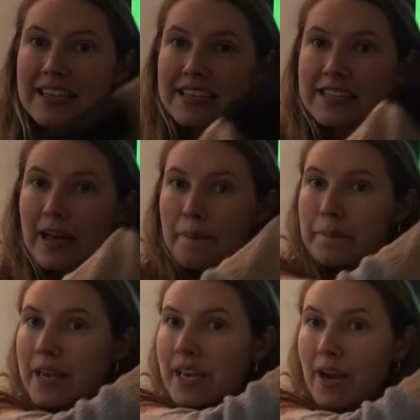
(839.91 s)
He's up
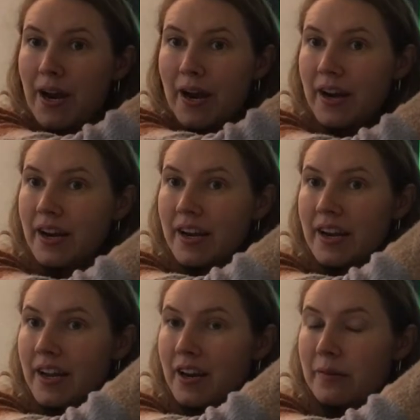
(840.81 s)
here.
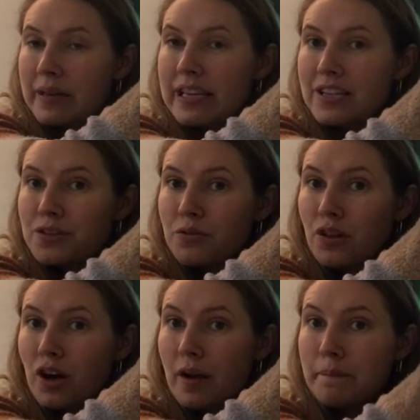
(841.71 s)
We need to
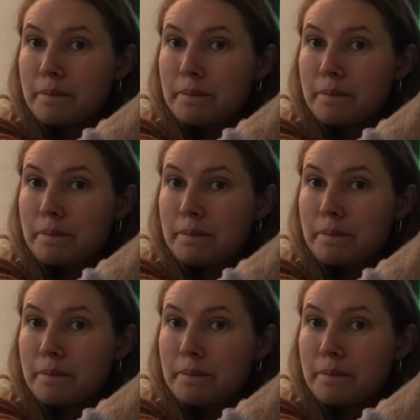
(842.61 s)
look